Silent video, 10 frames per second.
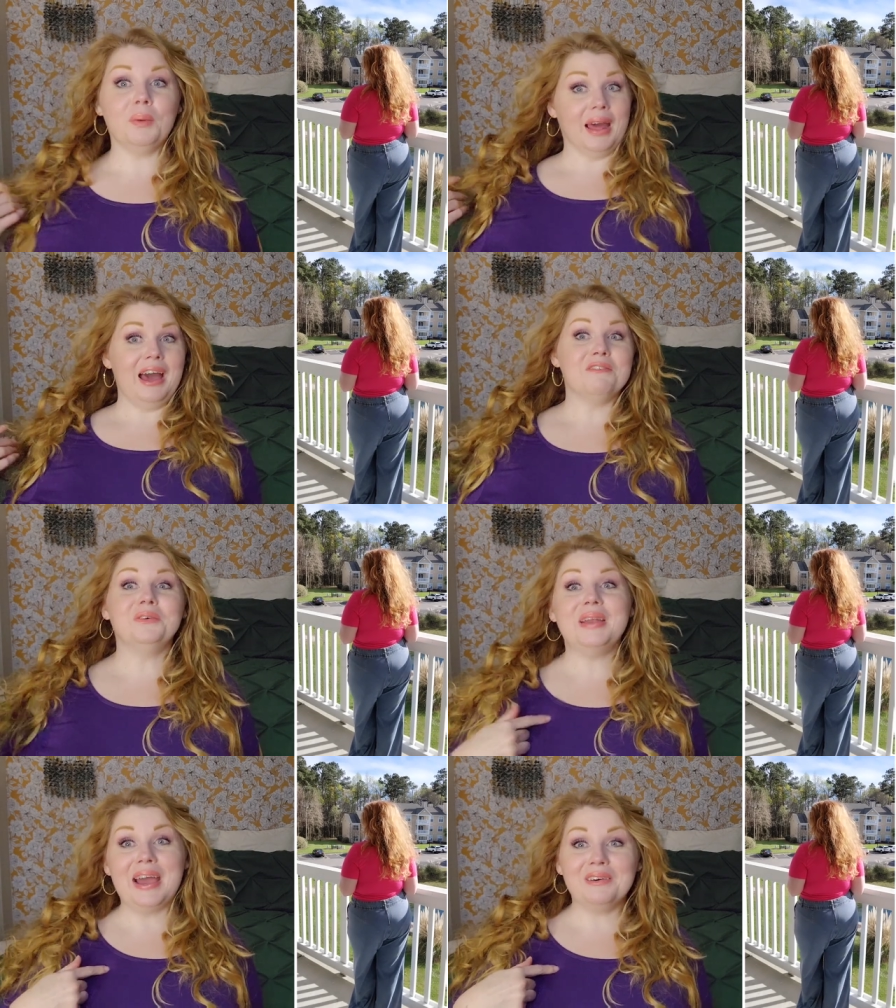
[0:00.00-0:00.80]
The one I have
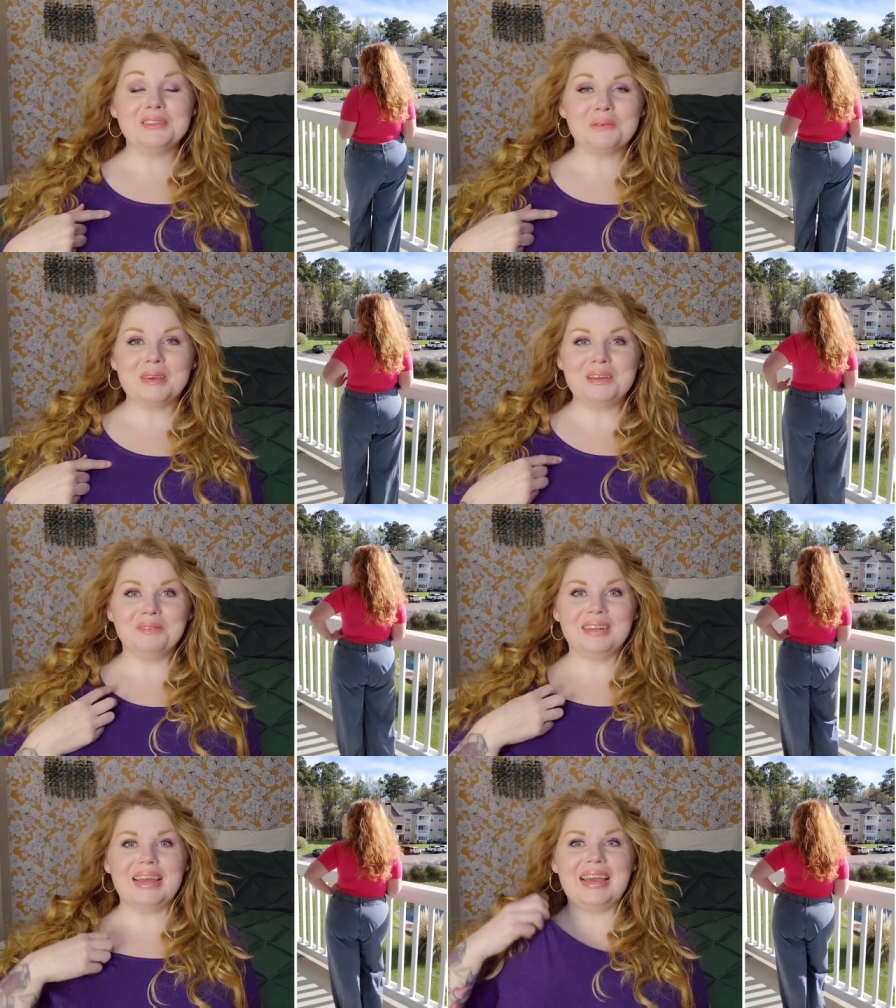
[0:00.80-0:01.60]
on now is from
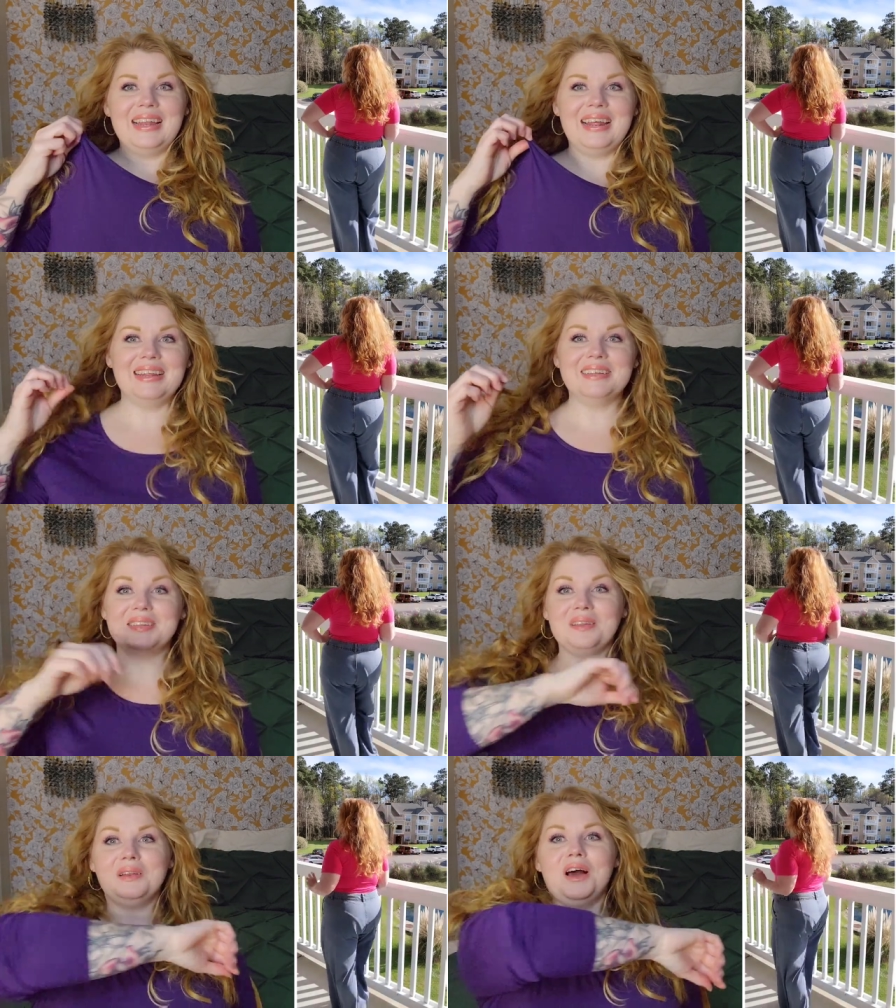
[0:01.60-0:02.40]
INVOLAND, and
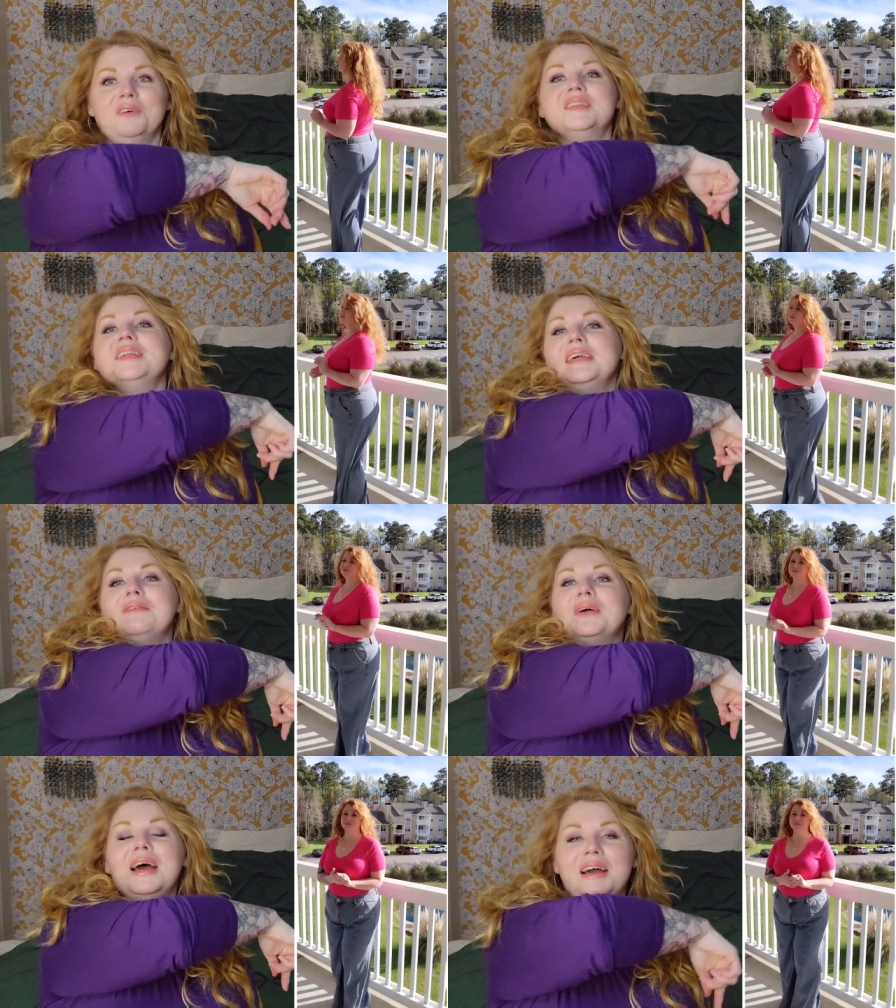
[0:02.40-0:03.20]
it's the long
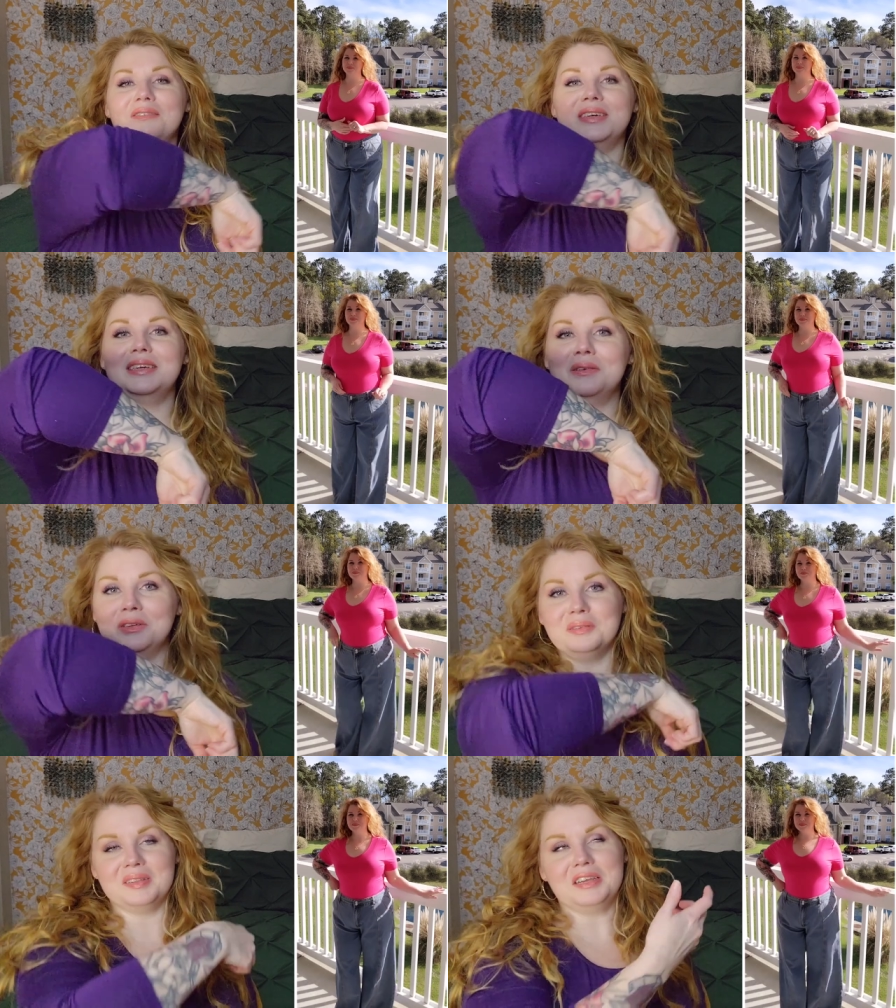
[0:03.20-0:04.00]
sleeve when I have it,
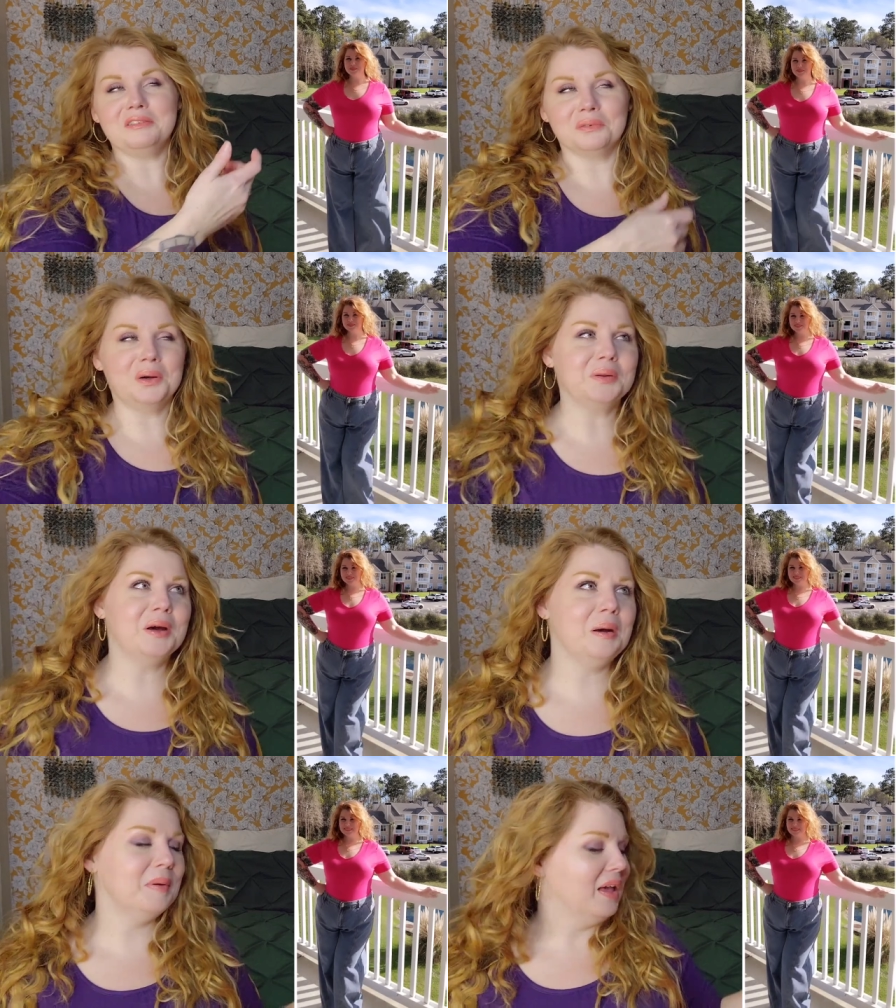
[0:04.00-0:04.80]
the sleeves rolled
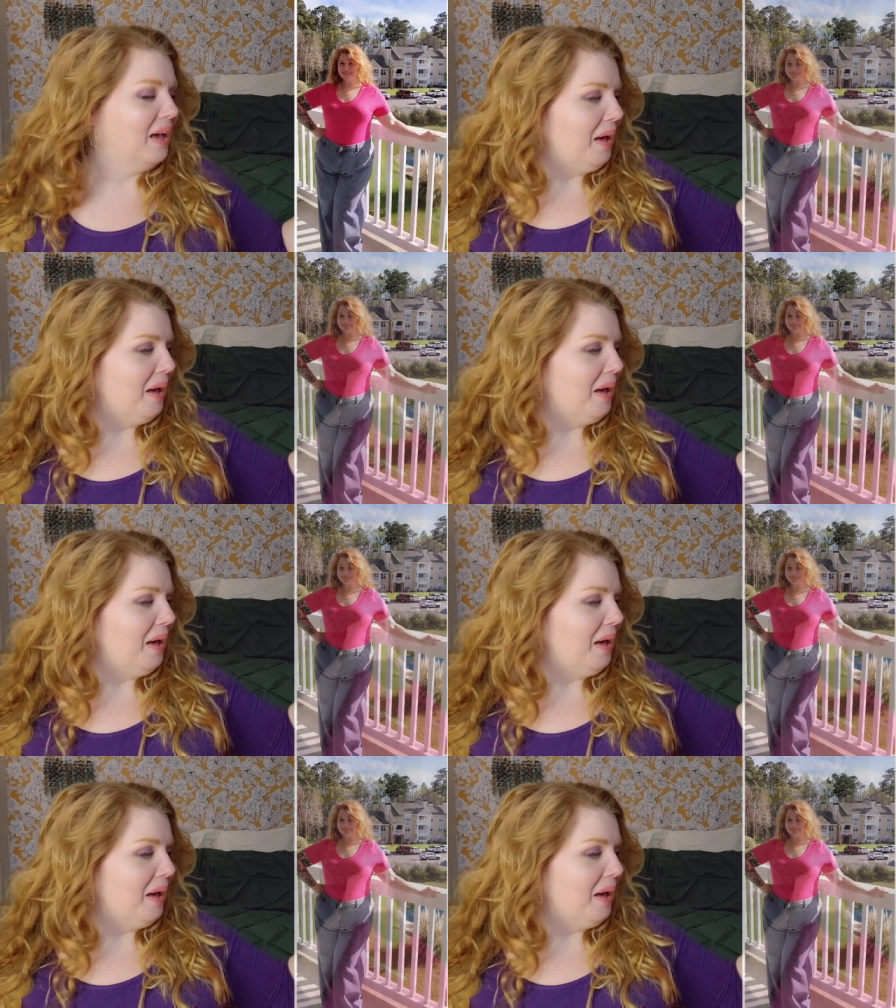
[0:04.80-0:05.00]
up.